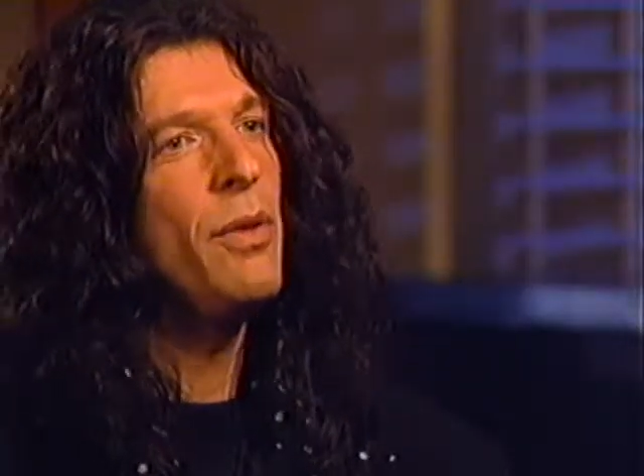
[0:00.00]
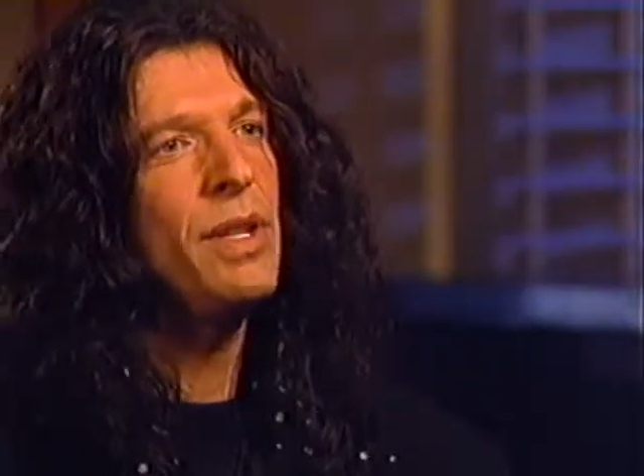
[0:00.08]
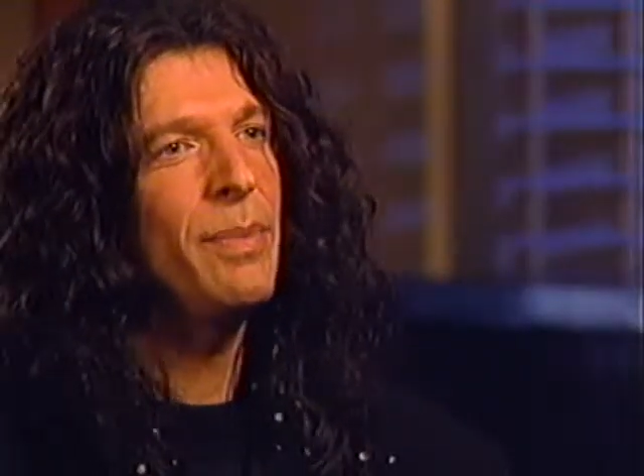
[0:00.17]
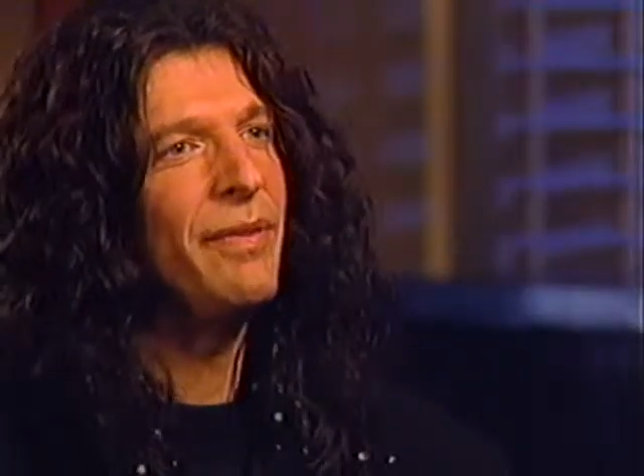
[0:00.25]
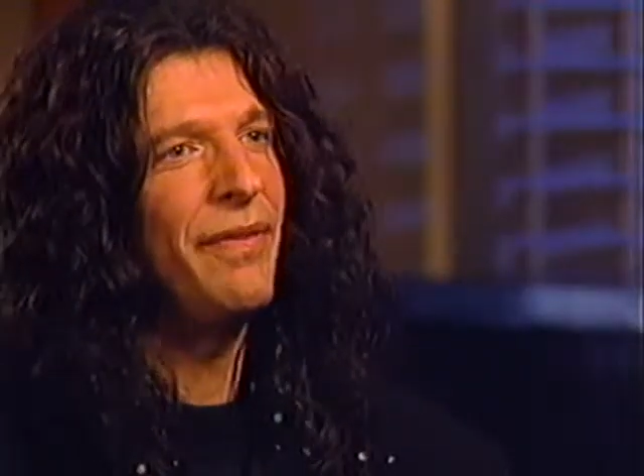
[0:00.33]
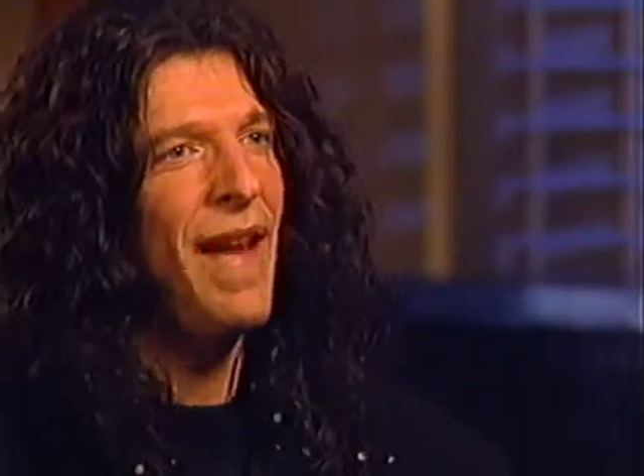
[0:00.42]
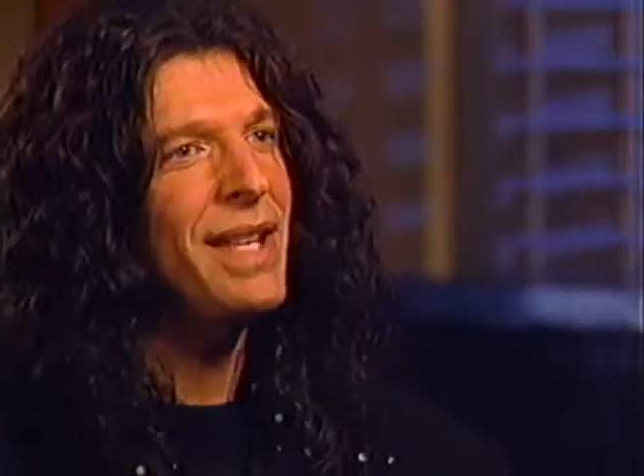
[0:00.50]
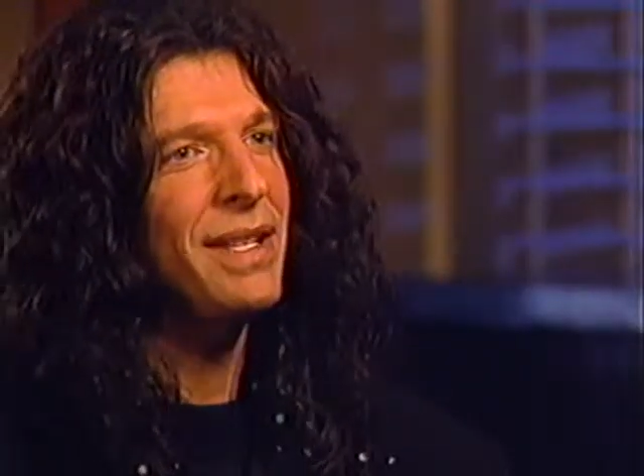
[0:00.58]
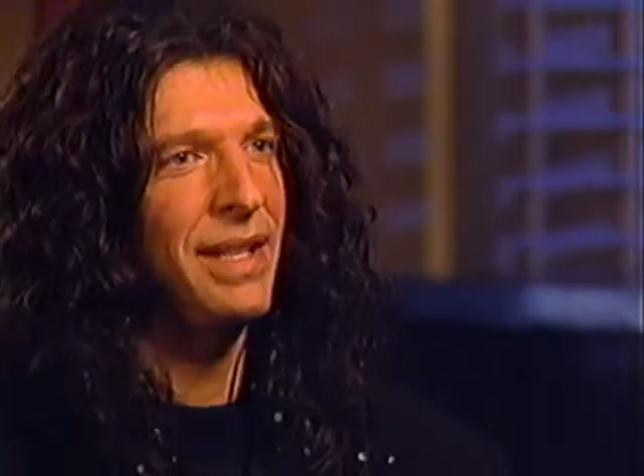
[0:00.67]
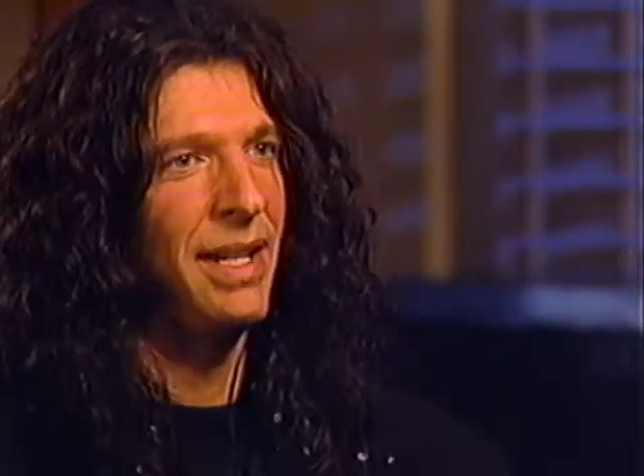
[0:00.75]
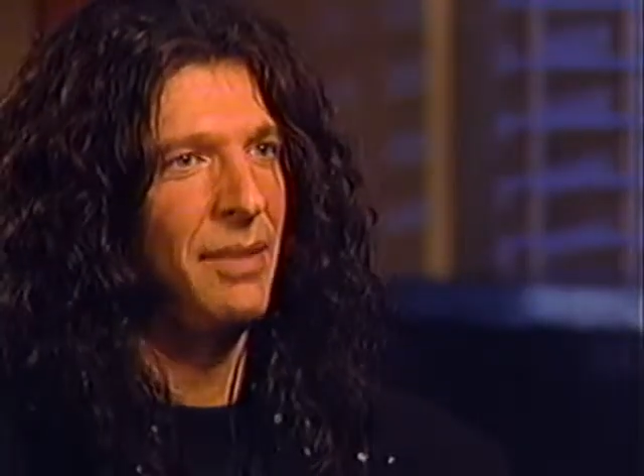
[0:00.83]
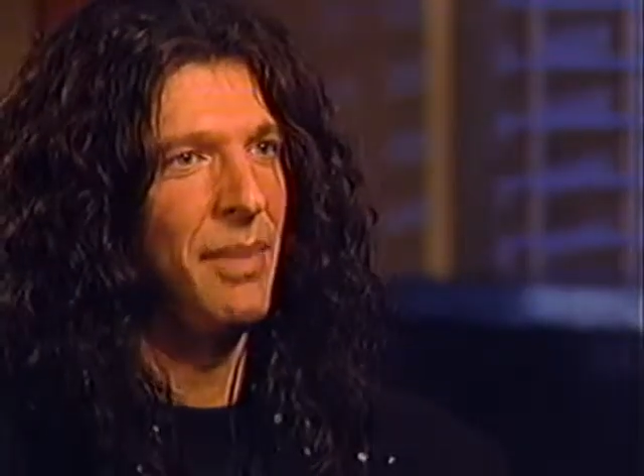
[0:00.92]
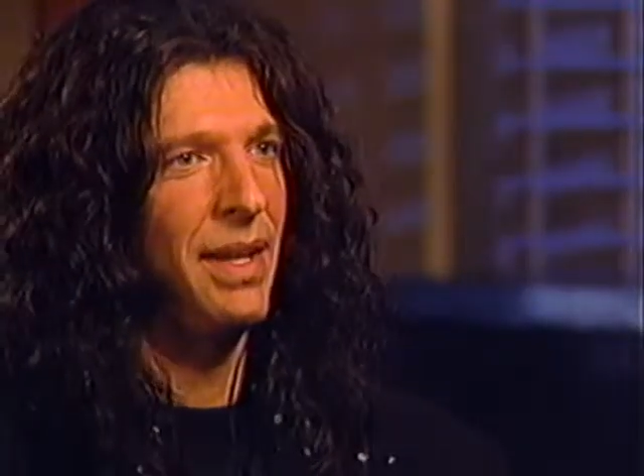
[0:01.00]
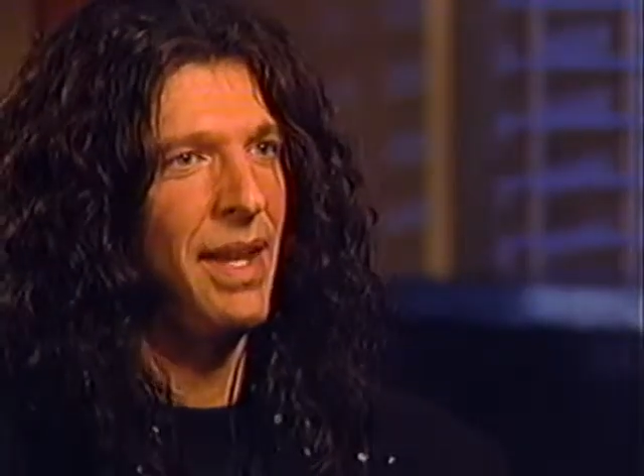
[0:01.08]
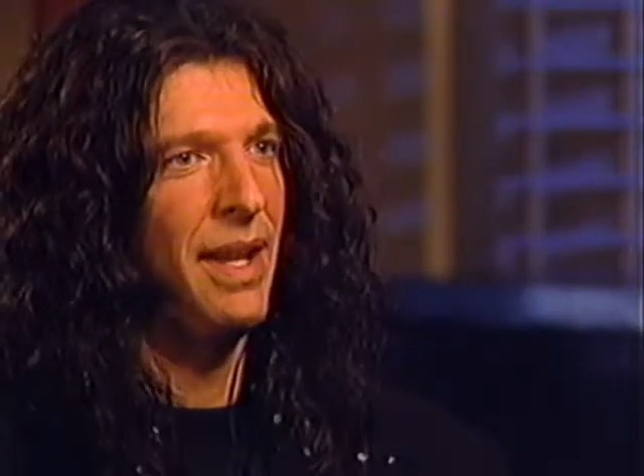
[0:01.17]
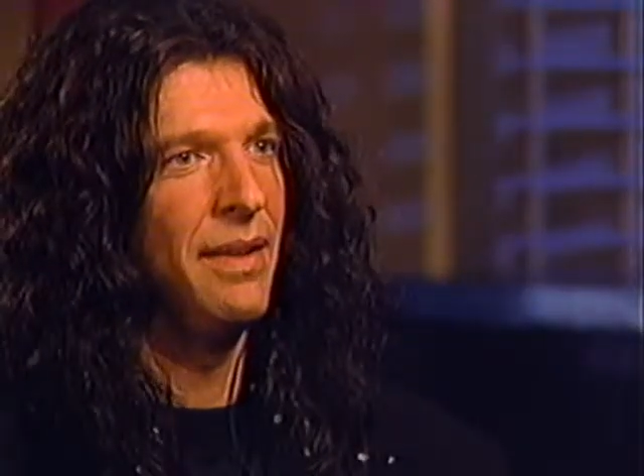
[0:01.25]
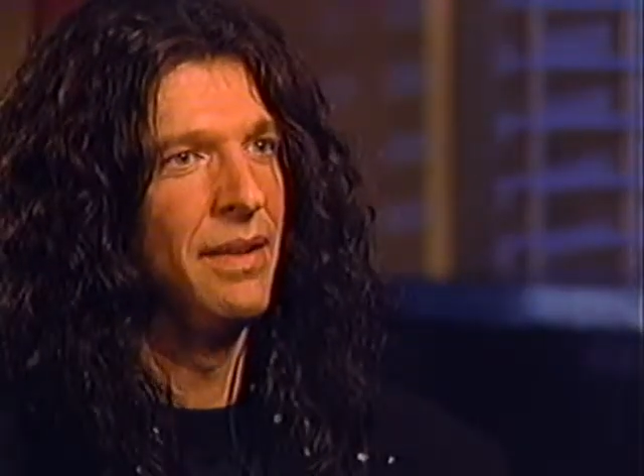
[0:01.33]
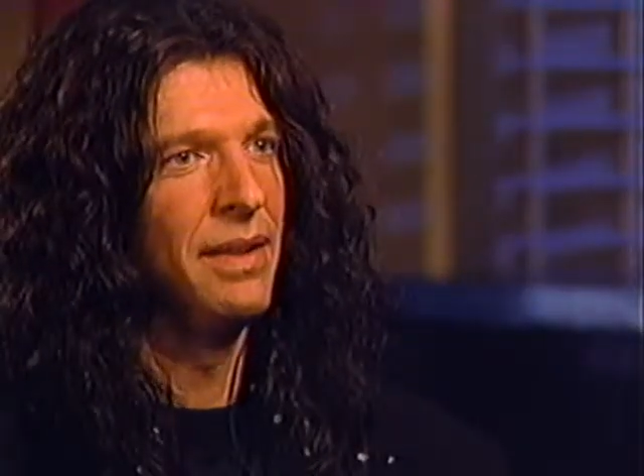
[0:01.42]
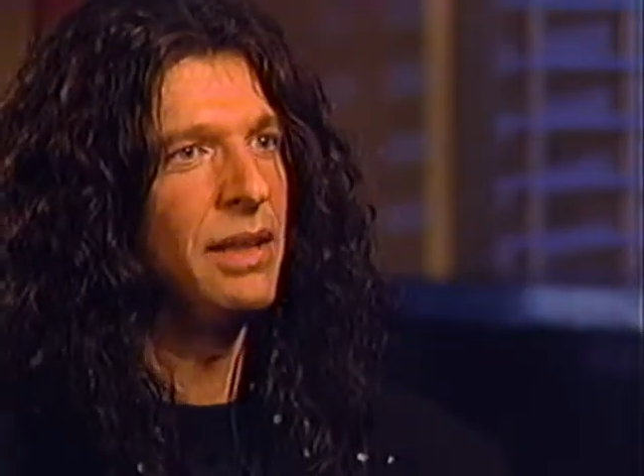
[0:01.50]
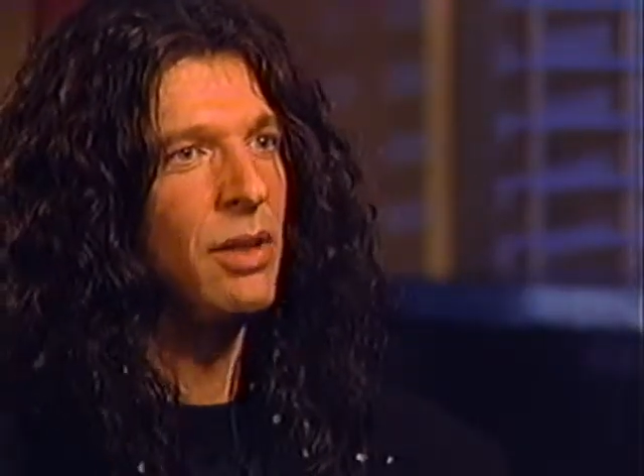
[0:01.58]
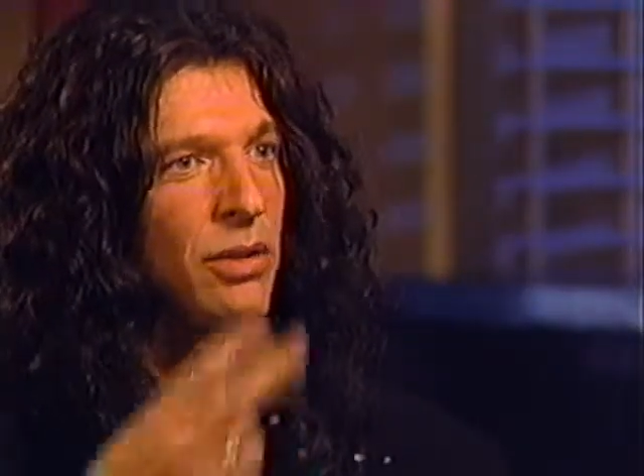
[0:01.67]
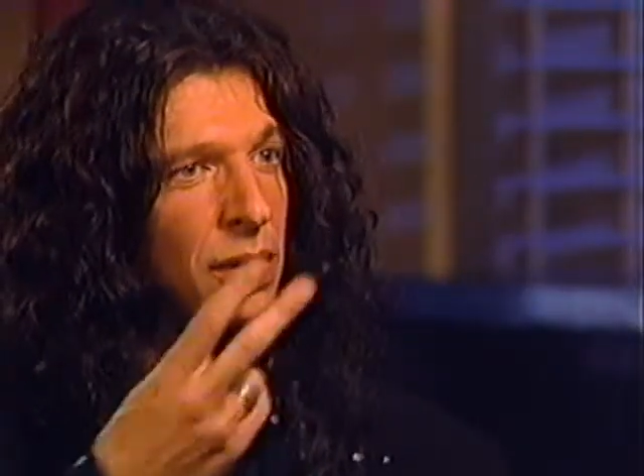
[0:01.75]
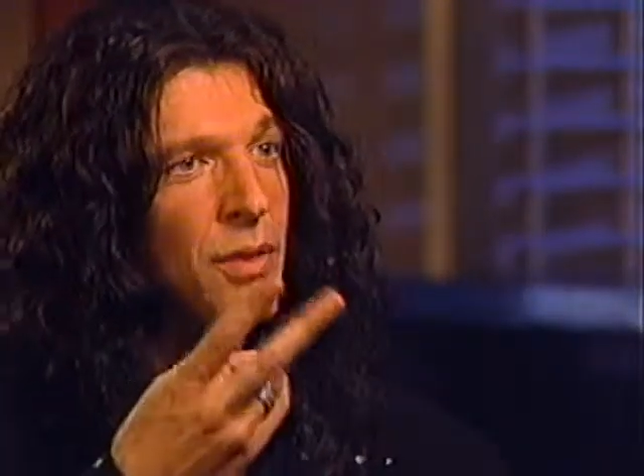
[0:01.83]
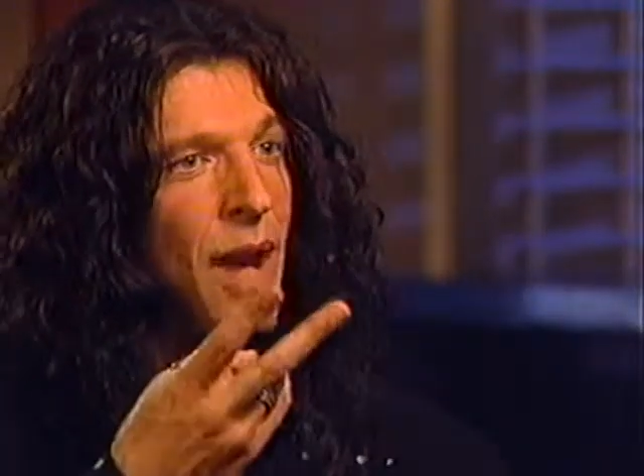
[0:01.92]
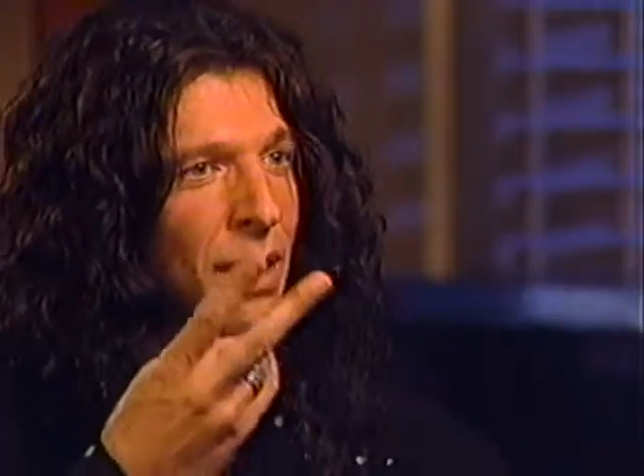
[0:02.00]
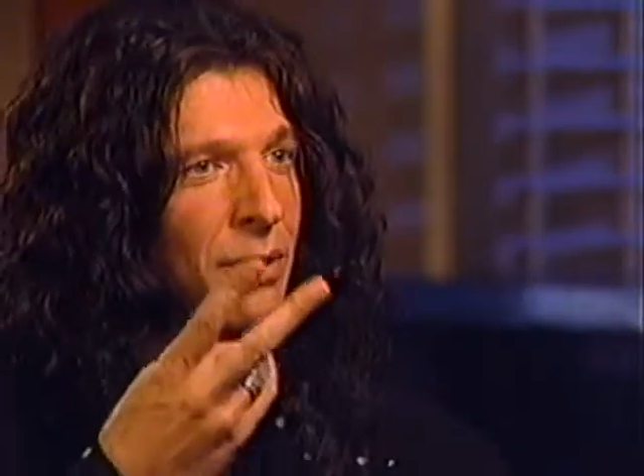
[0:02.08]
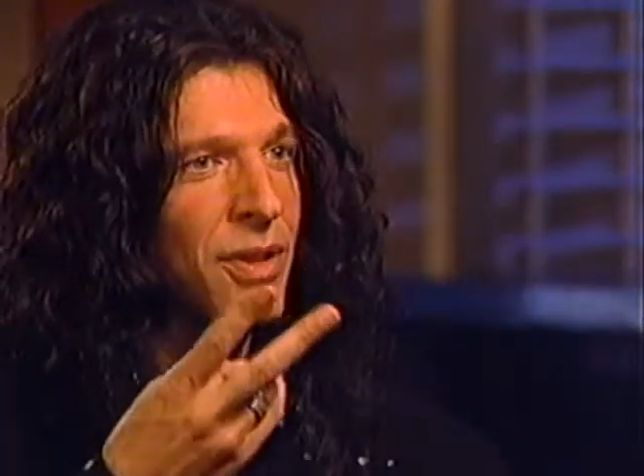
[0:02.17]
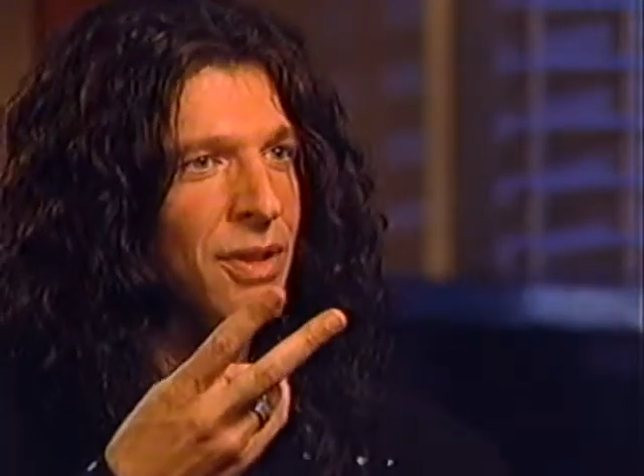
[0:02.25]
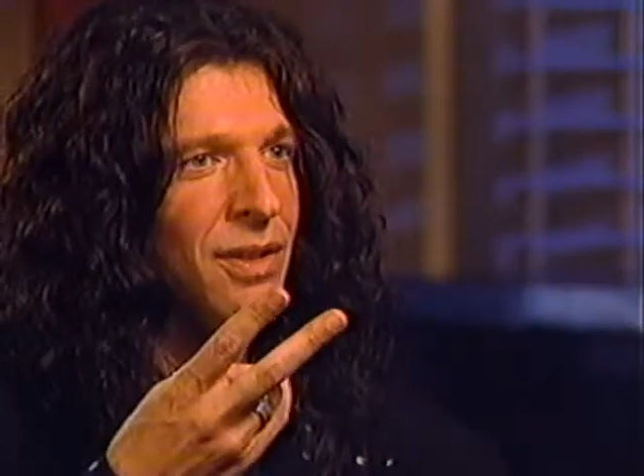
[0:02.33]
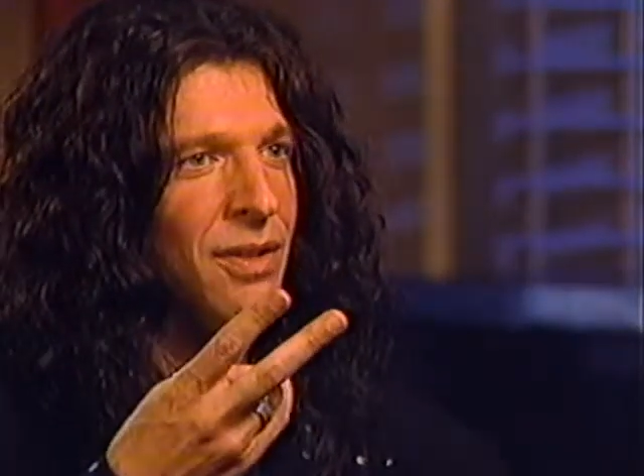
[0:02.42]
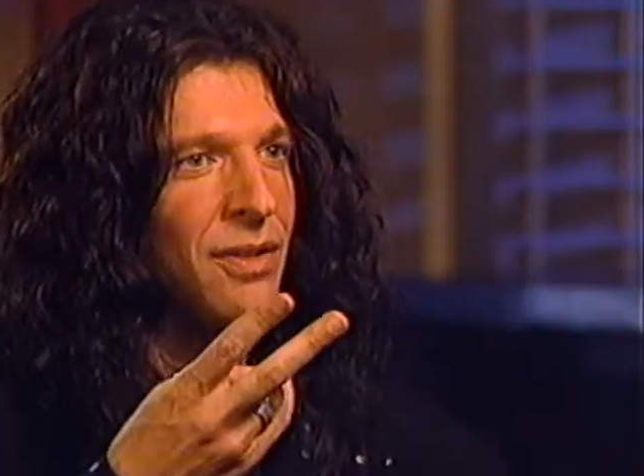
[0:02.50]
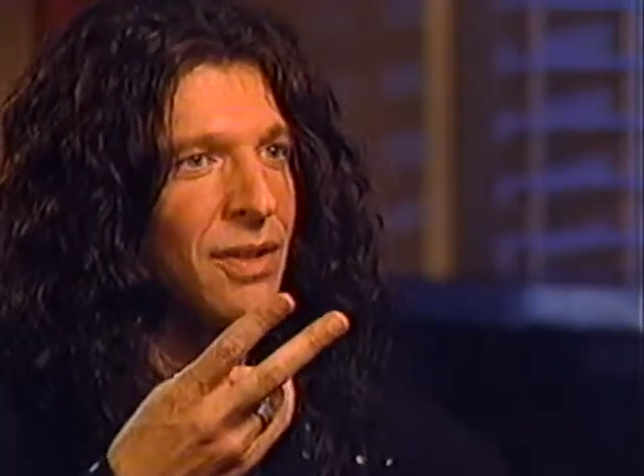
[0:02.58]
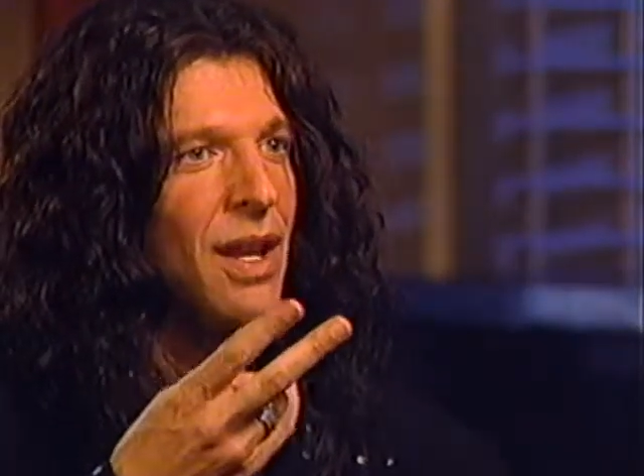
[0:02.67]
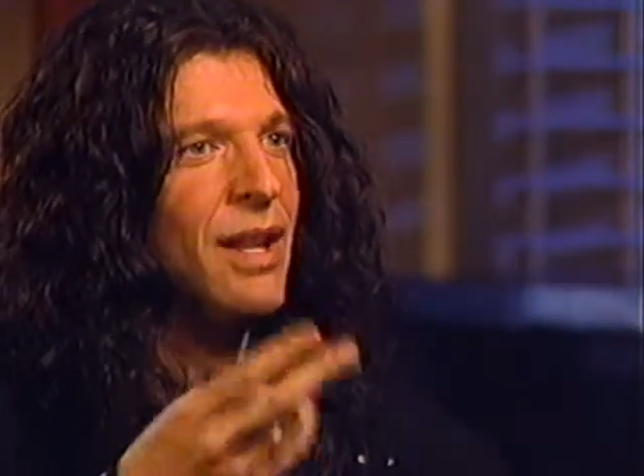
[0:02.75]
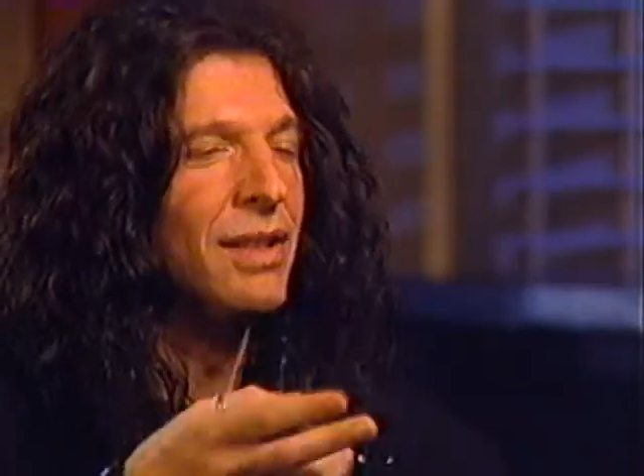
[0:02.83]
always been fascinated by that there are two Howard Sterns.